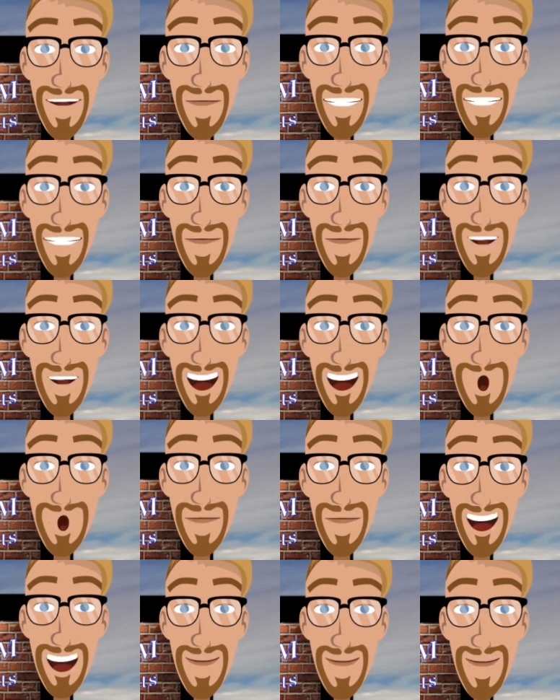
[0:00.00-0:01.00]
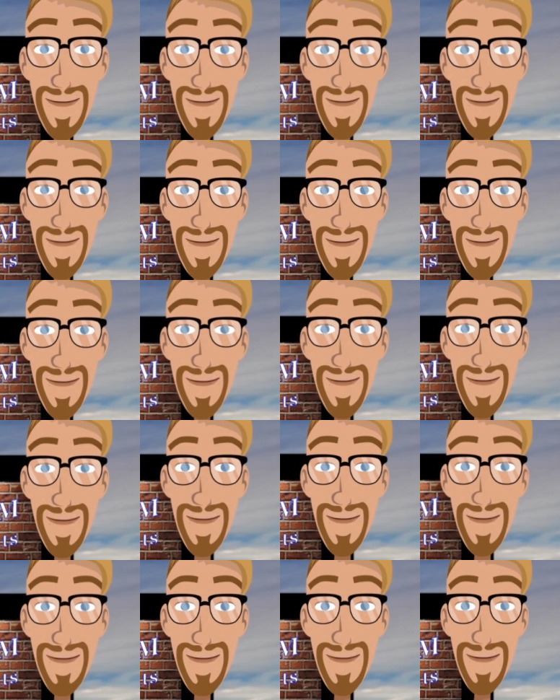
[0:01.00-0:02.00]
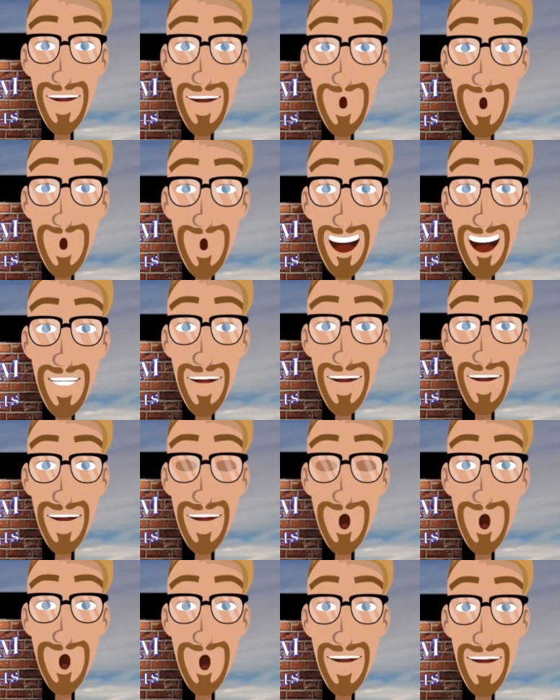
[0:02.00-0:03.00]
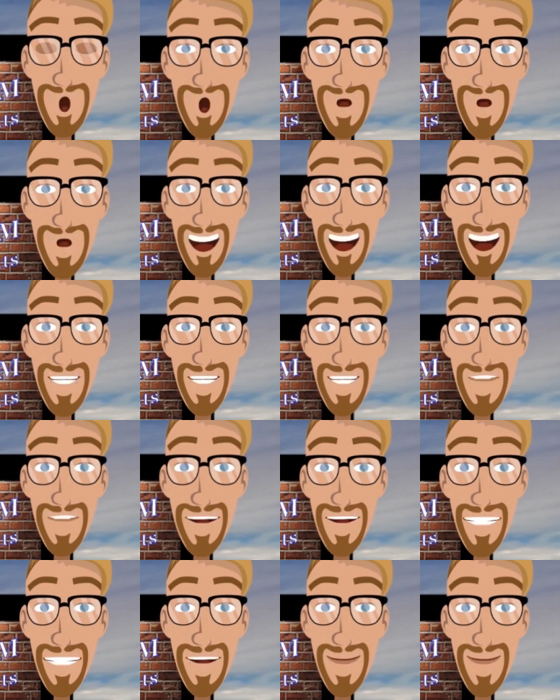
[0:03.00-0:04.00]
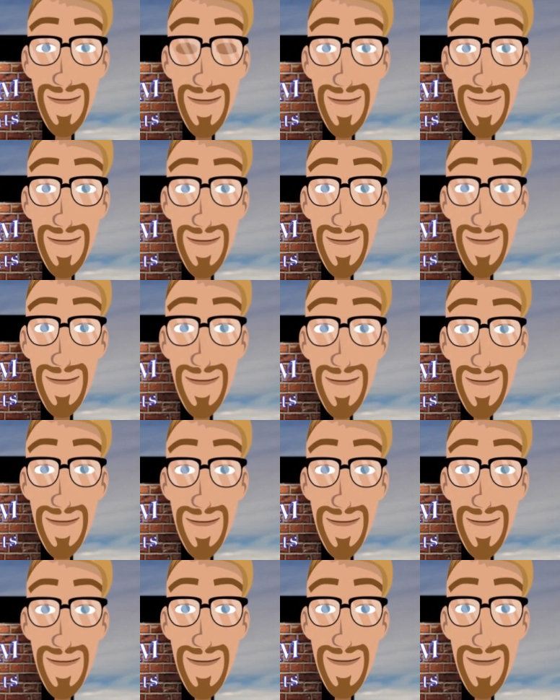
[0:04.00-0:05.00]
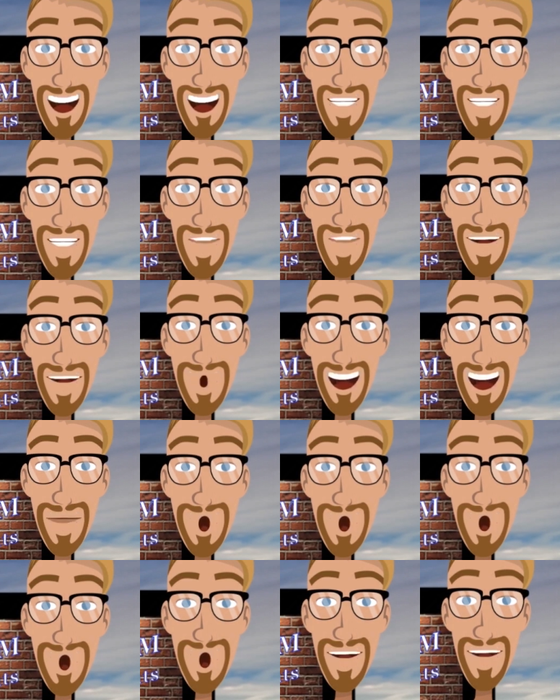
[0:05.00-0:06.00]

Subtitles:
visible on the map. You do not need to buy more light to fix it. Not if you have all